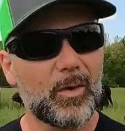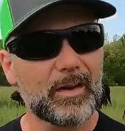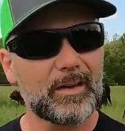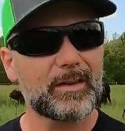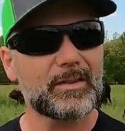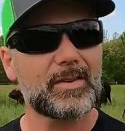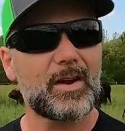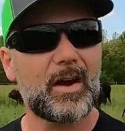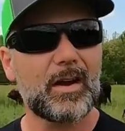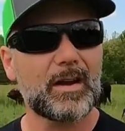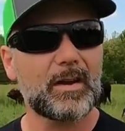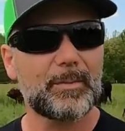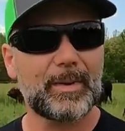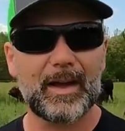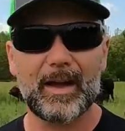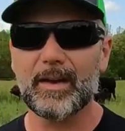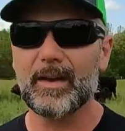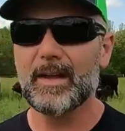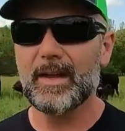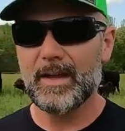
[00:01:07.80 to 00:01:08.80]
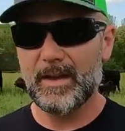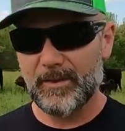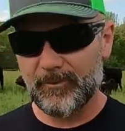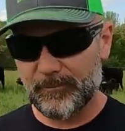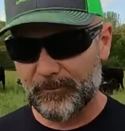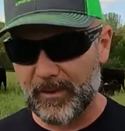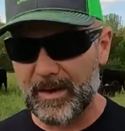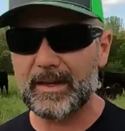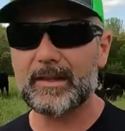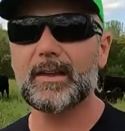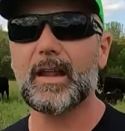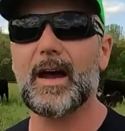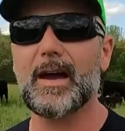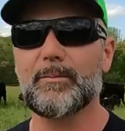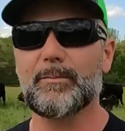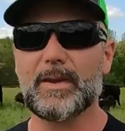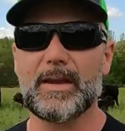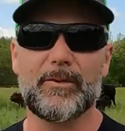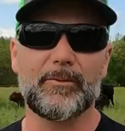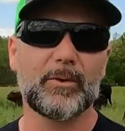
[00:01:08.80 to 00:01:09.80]
We're gonna talk about
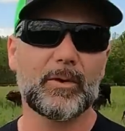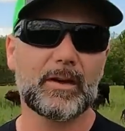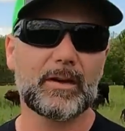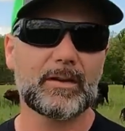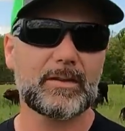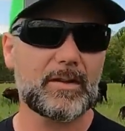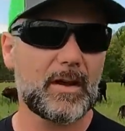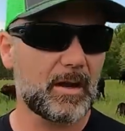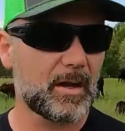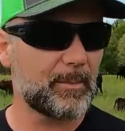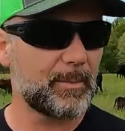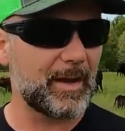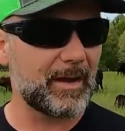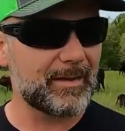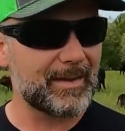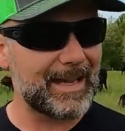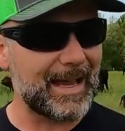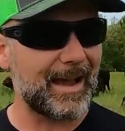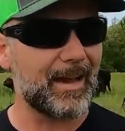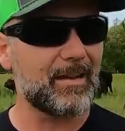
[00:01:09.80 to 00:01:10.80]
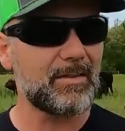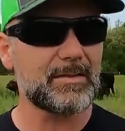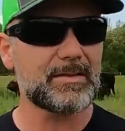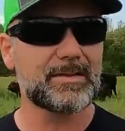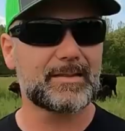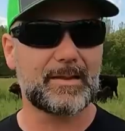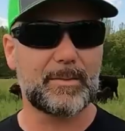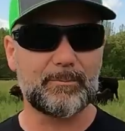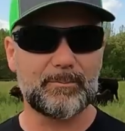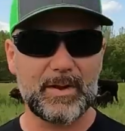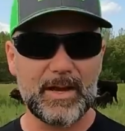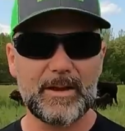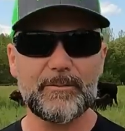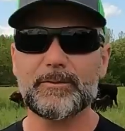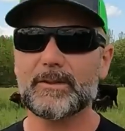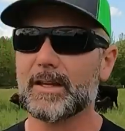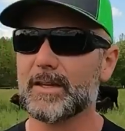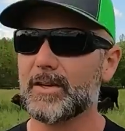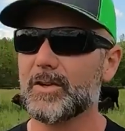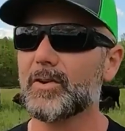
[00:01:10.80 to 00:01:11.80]
feedlot beef. We're gonna talk about cows, the
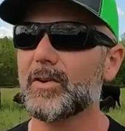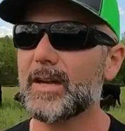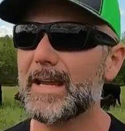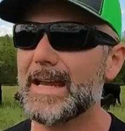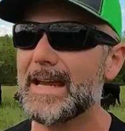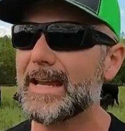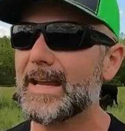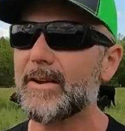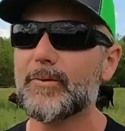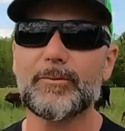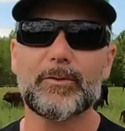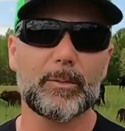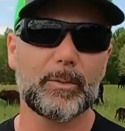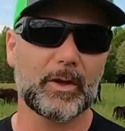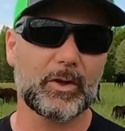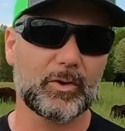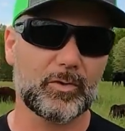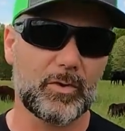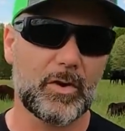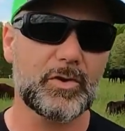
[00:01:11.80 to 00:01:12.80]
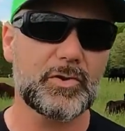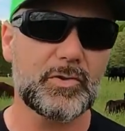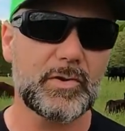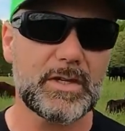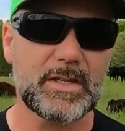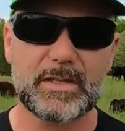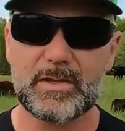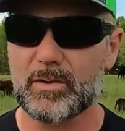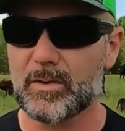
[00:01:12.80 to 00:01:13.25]
beef that you're eating from the grocery